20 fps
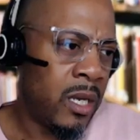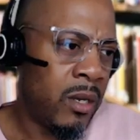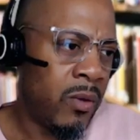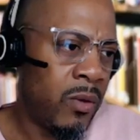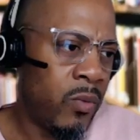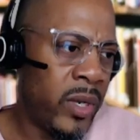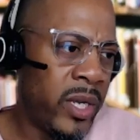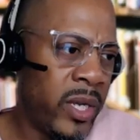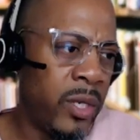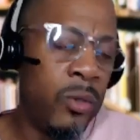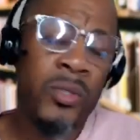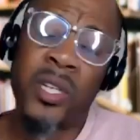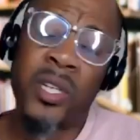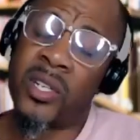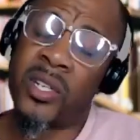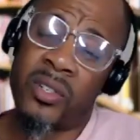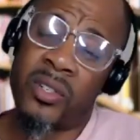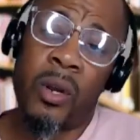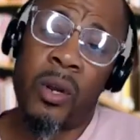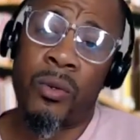we use
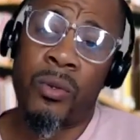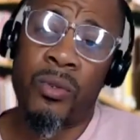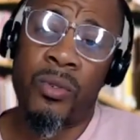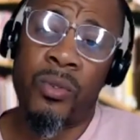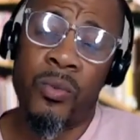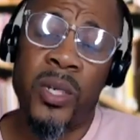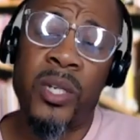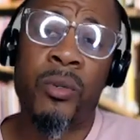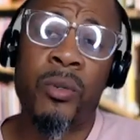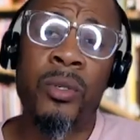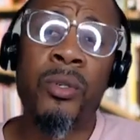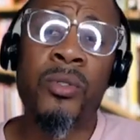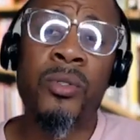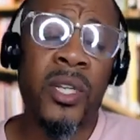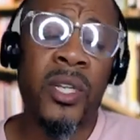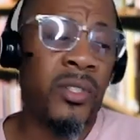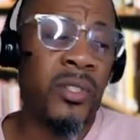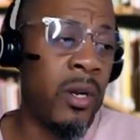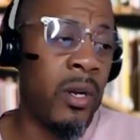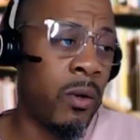externals. We do use
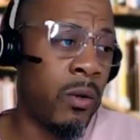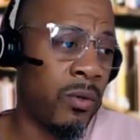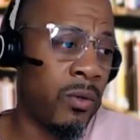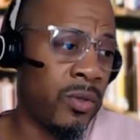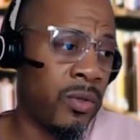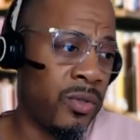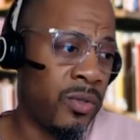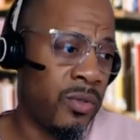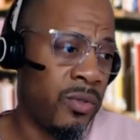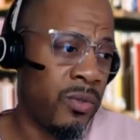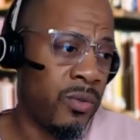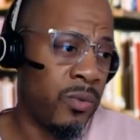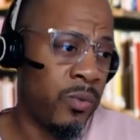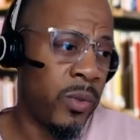externals,